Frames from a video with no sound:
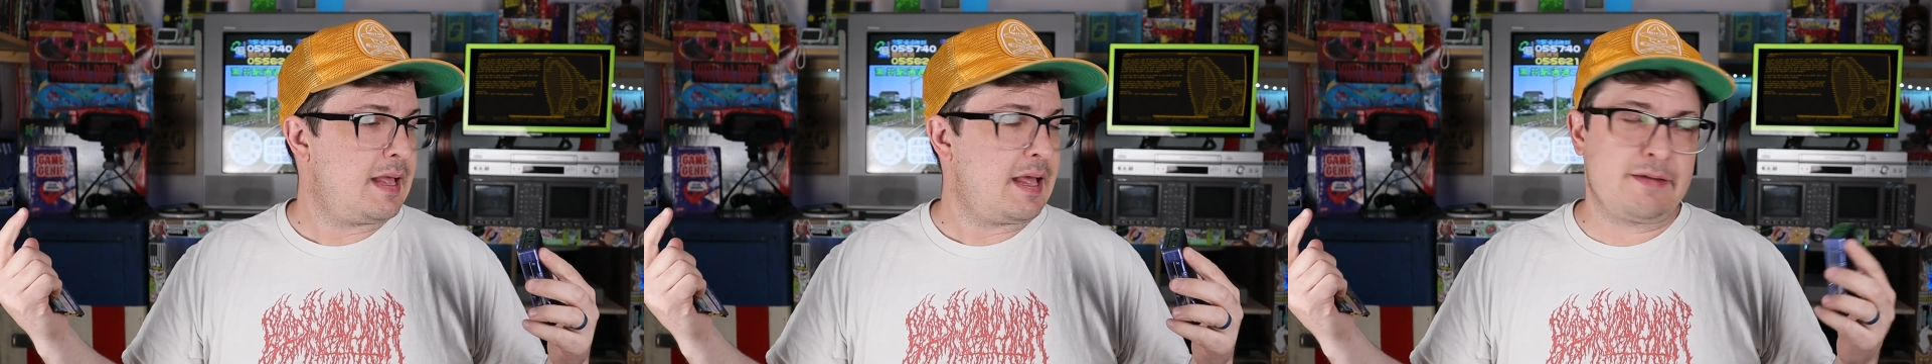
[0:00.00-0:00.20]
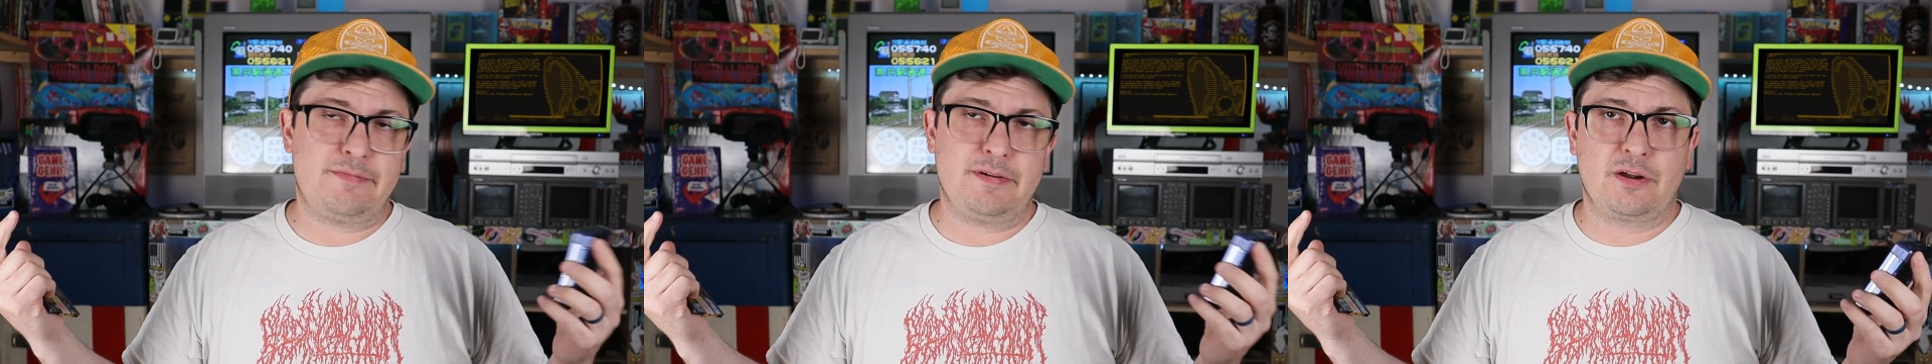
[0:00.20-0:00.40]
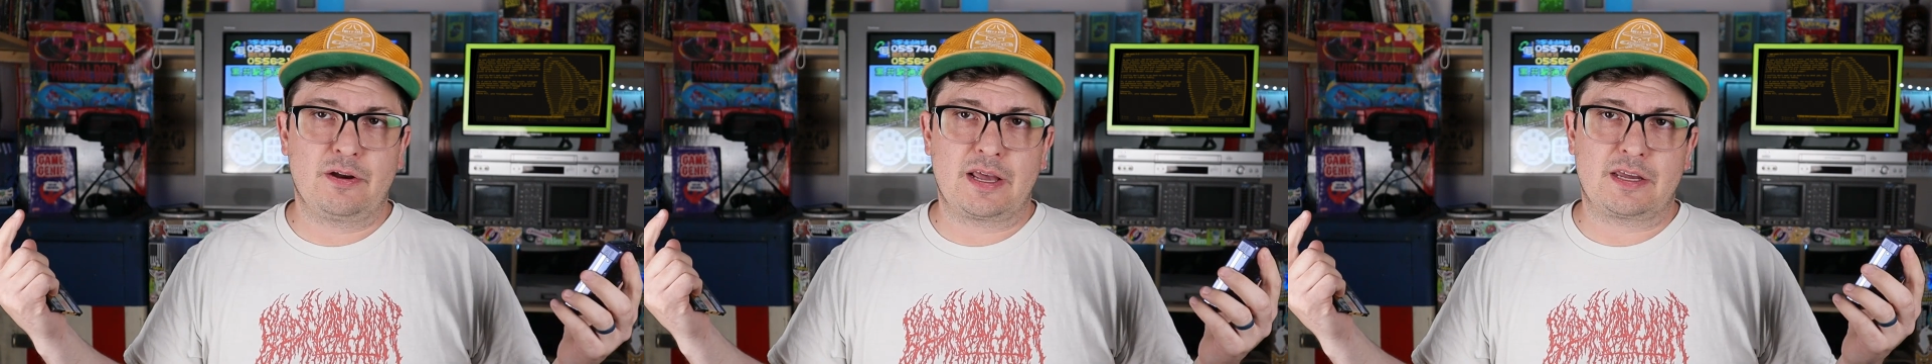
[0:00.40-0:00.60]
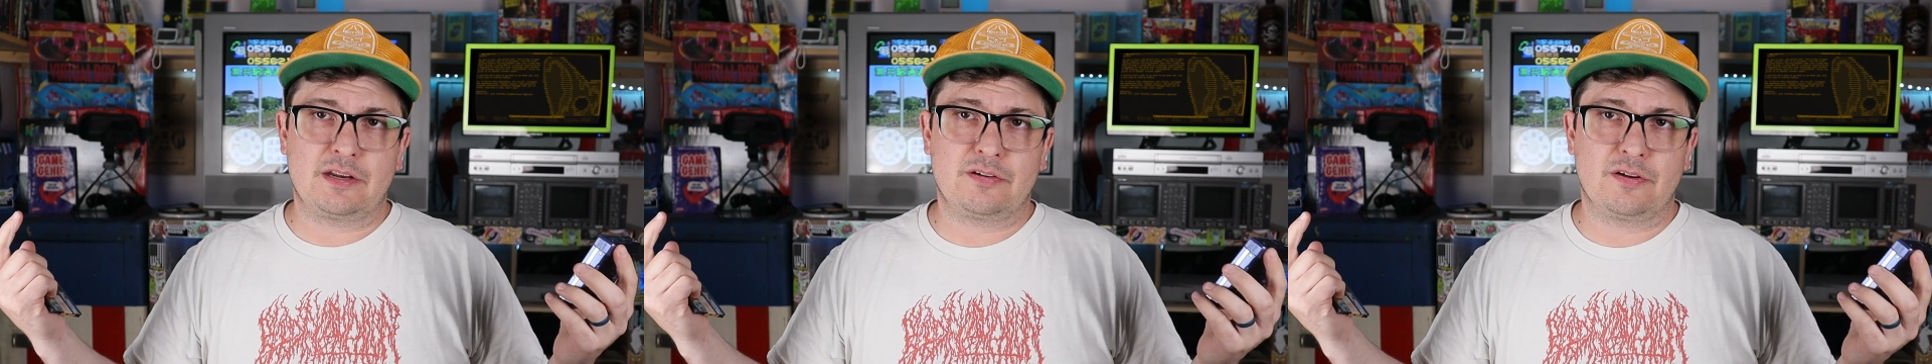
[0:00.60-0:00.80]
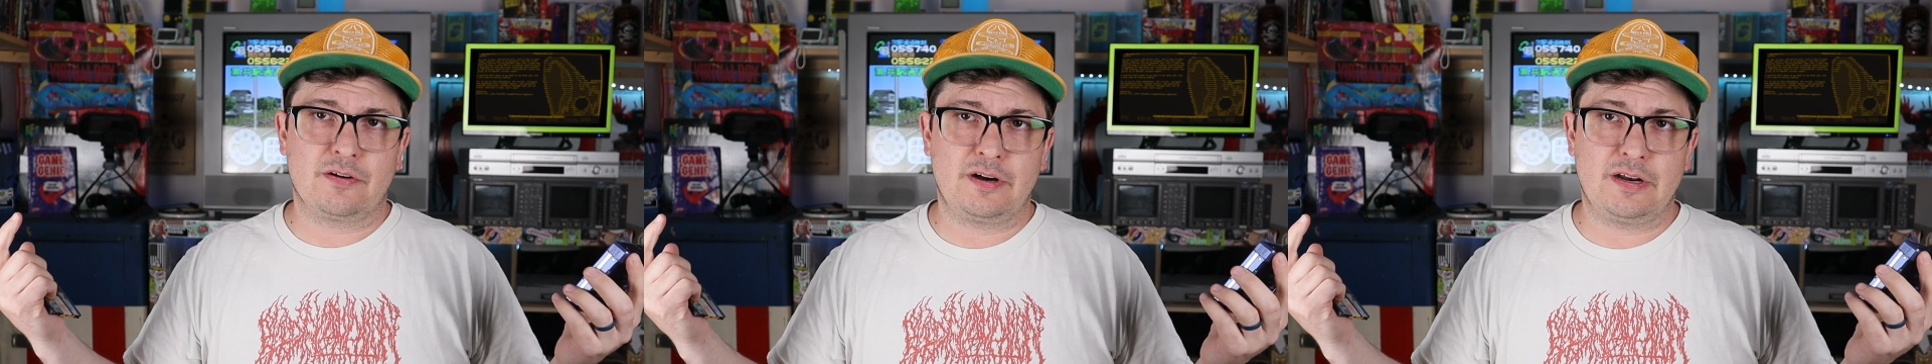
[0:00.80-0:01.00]
I figured I could
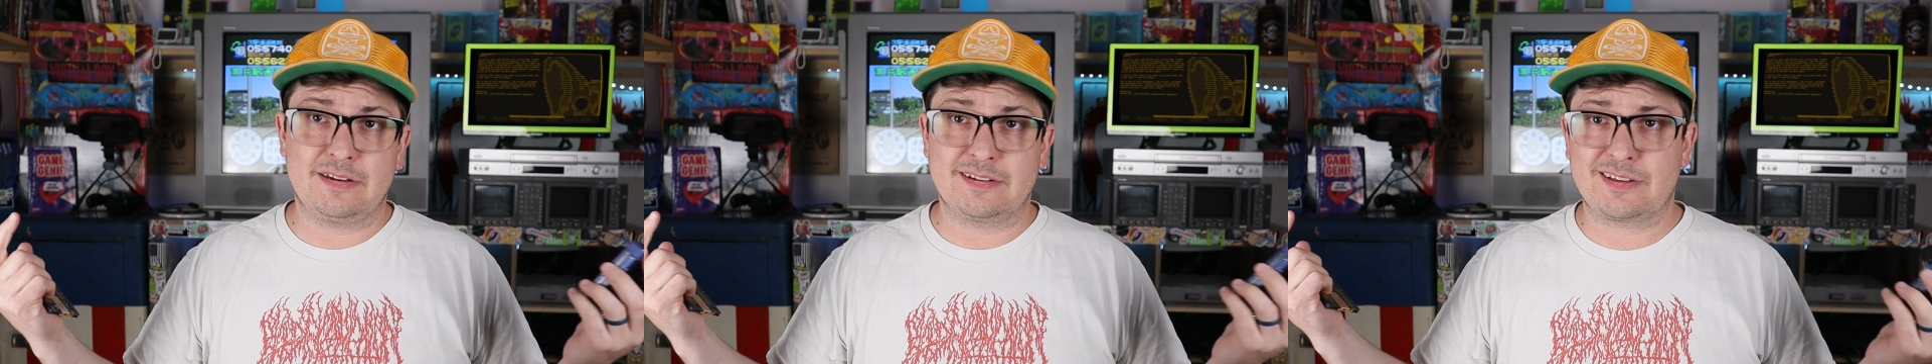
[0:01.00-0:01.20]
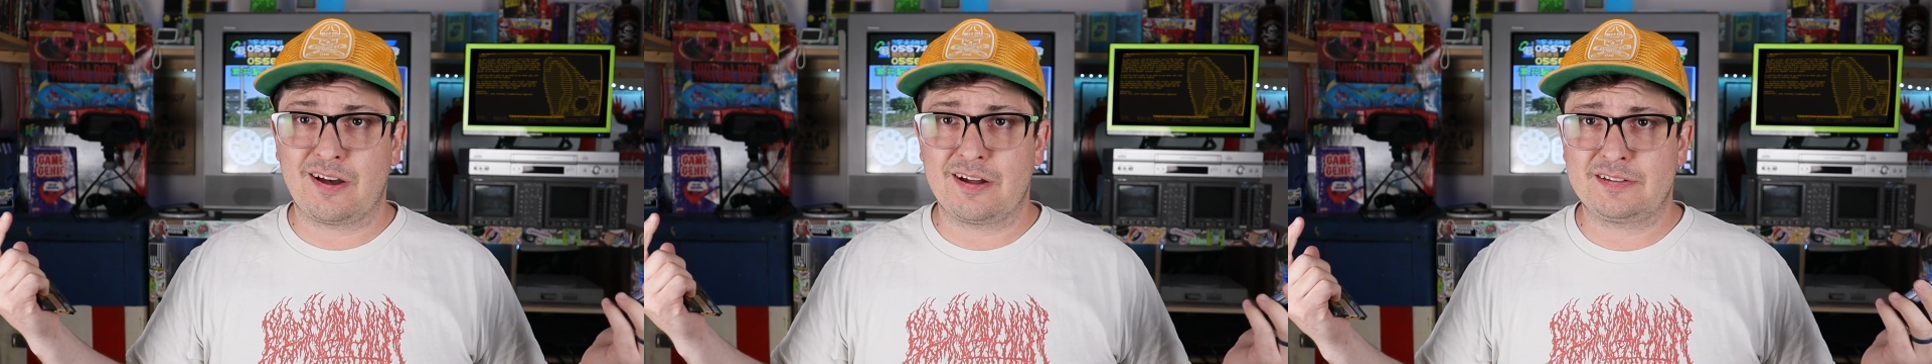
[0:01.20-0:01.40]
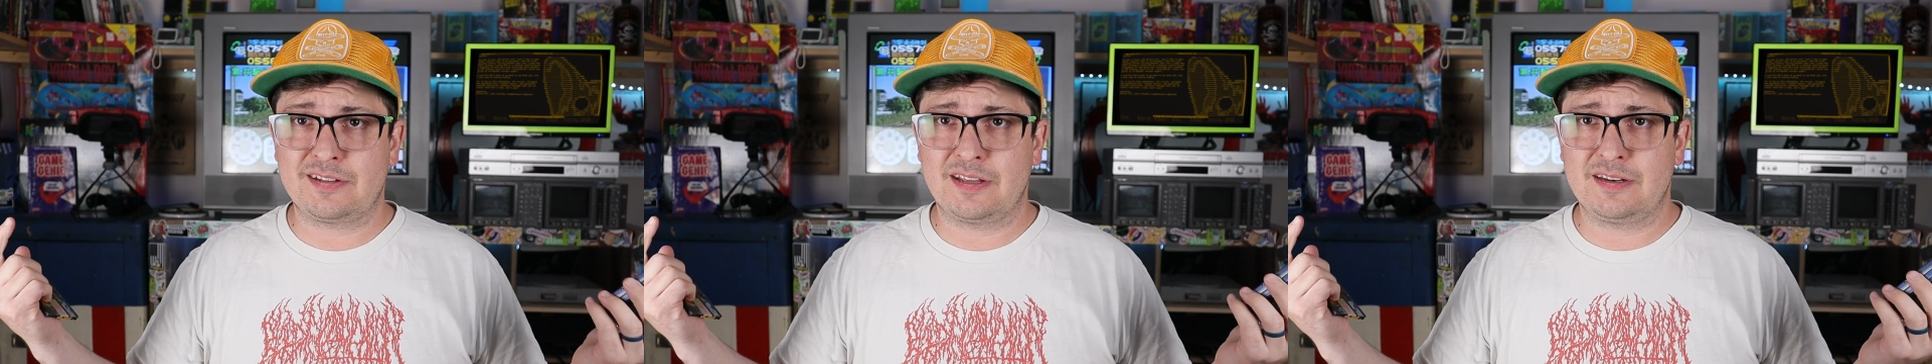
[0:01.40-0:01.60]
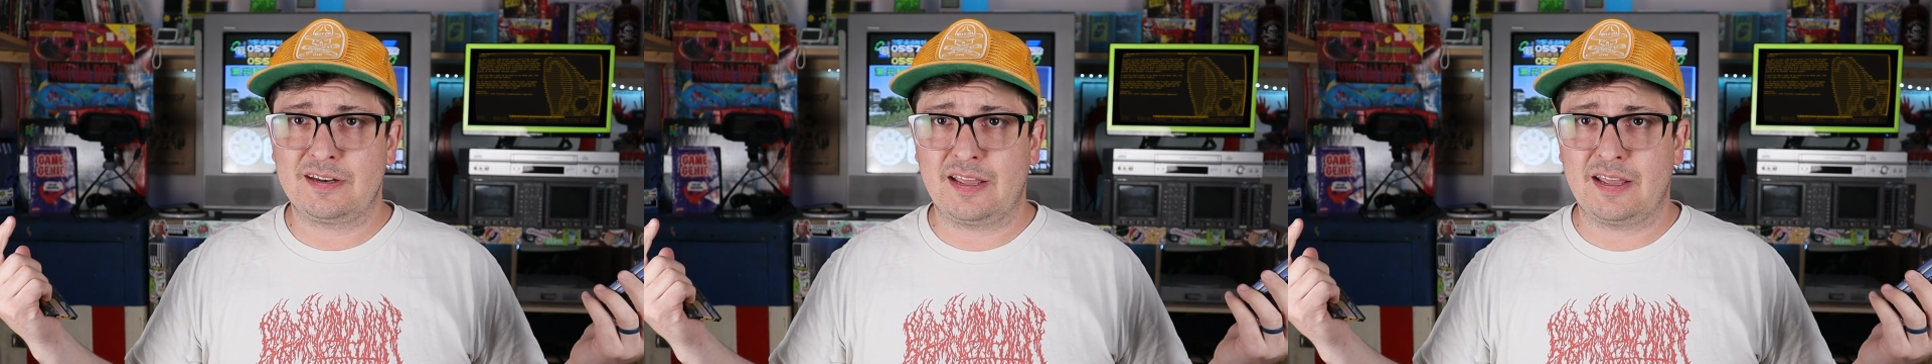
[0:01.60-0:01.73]
turn it into content